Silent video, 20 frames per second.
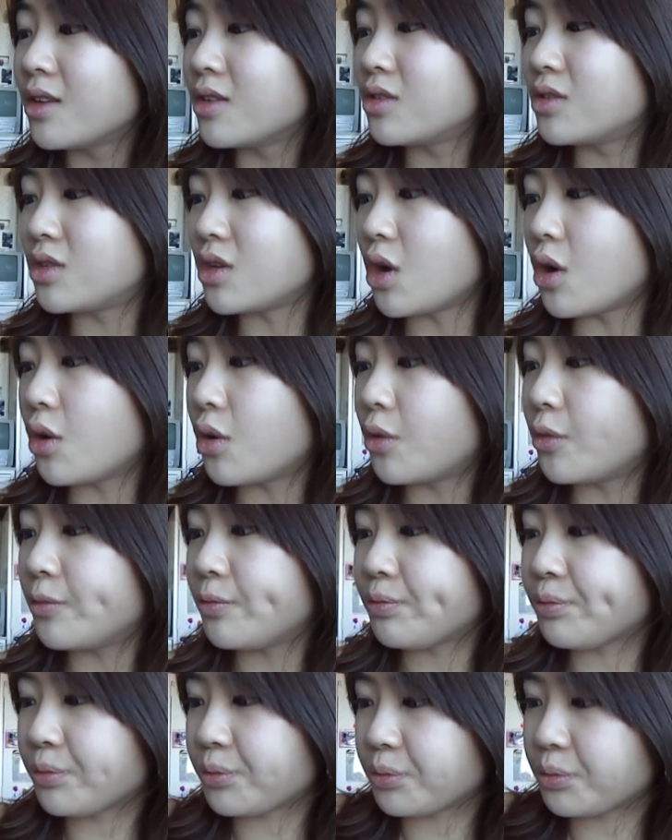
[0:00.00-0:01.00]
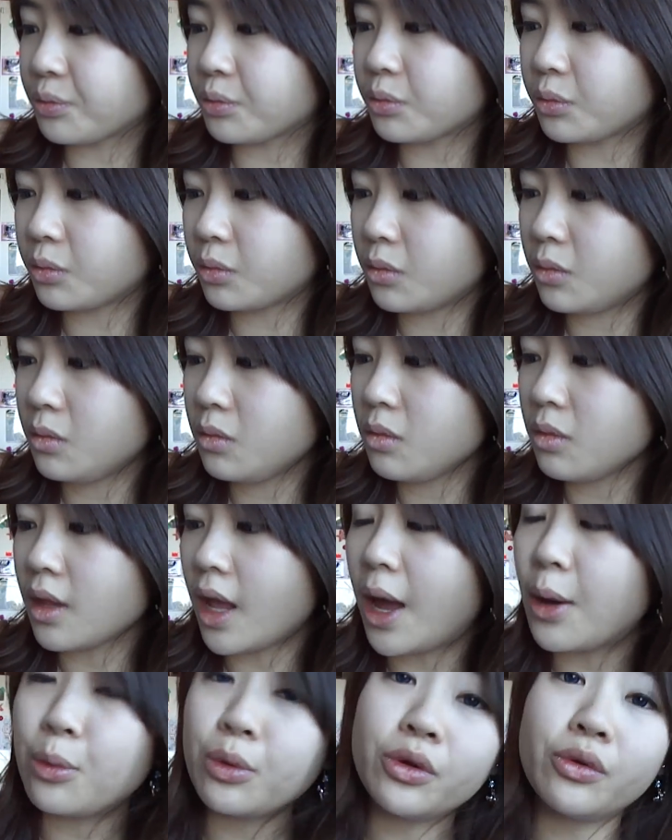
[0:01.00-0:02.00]
So
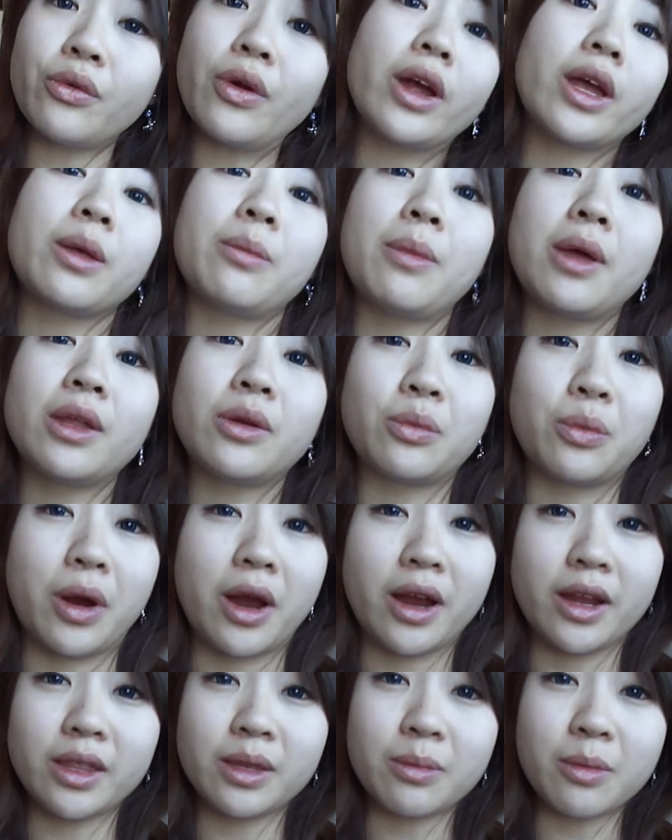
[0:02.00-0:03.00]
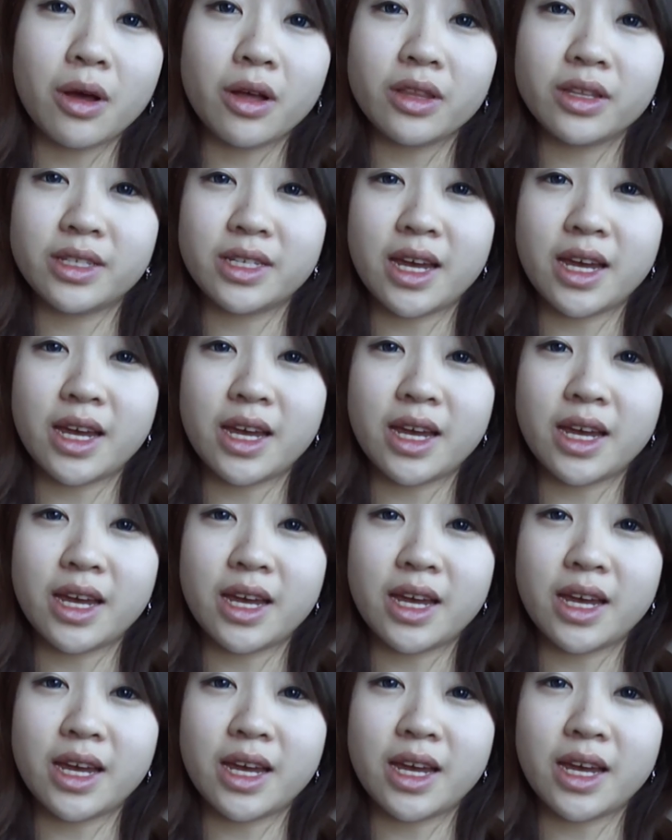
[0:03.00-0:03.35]
I wouldn't recommend wearing them all the